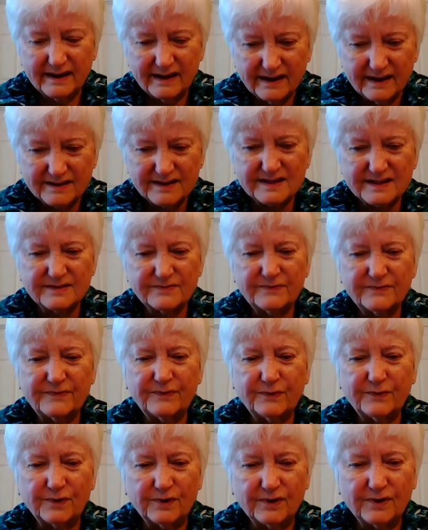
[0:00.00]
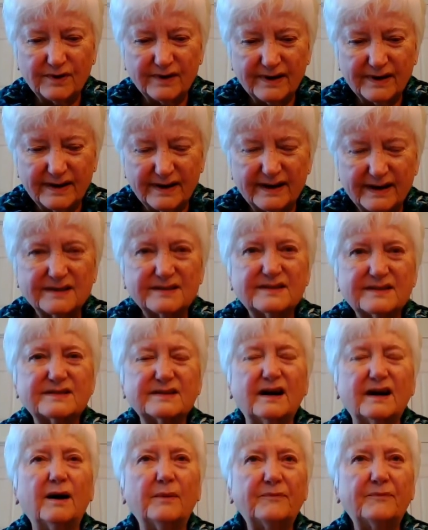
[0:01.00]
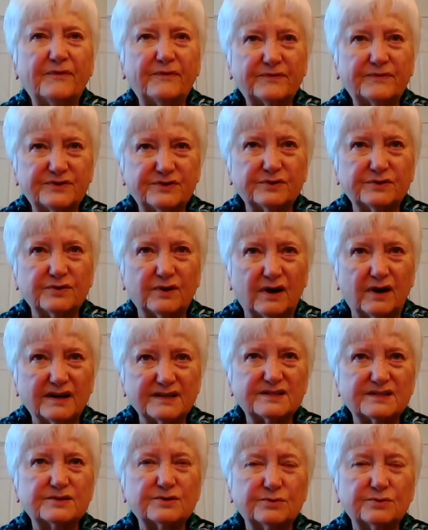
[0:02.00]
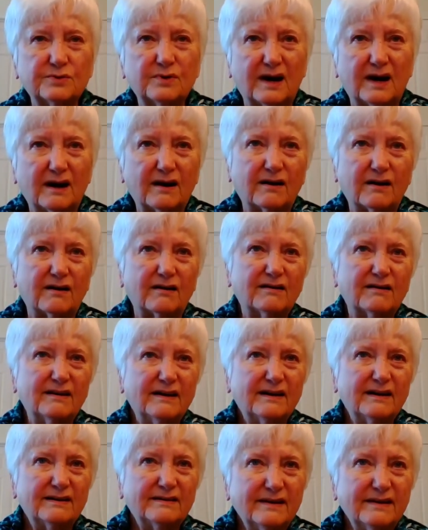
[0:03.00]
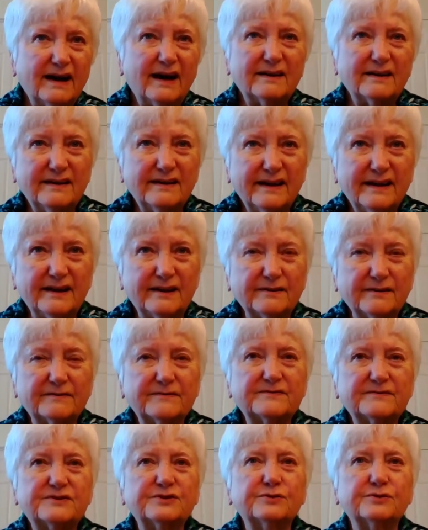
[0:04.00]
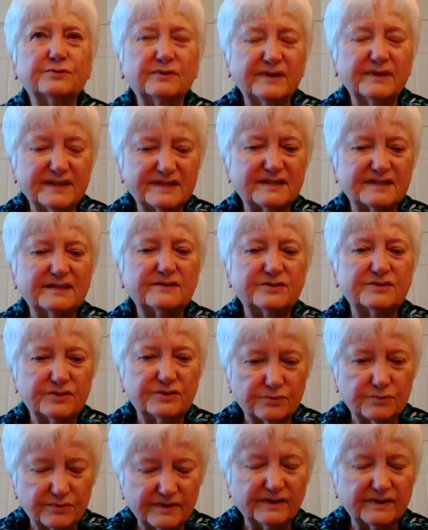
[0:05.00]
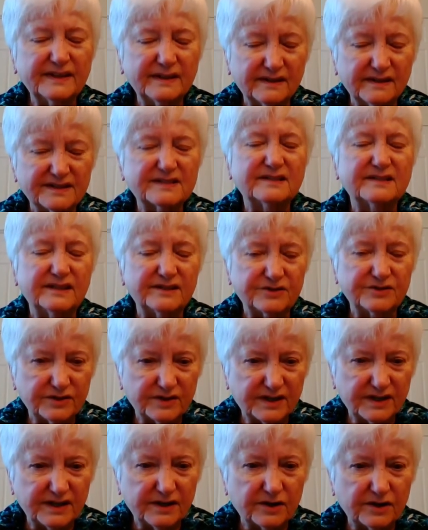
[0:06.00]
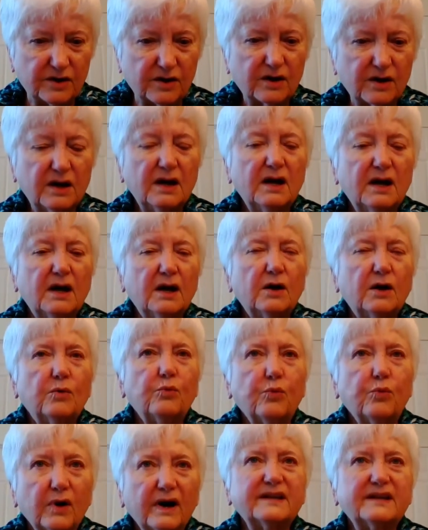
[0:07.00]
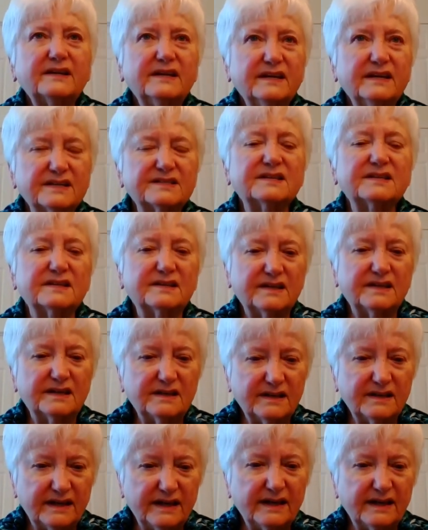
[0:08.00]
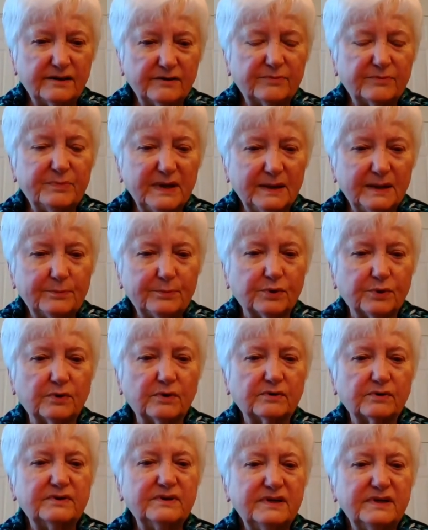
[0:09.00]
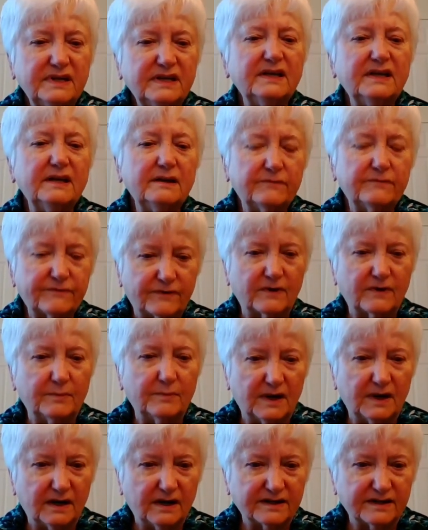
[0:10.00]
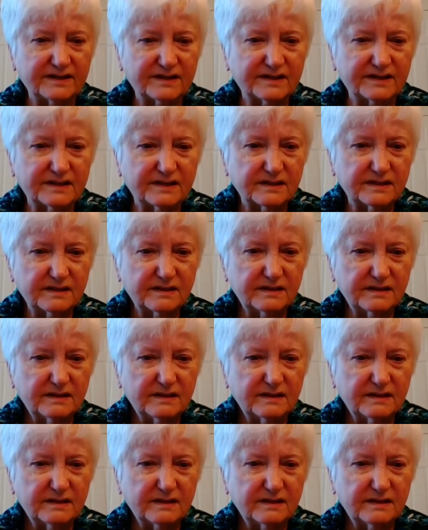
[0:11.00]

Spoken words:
it's up to us who are not Native to listen and to hear what is it that Native people need from us?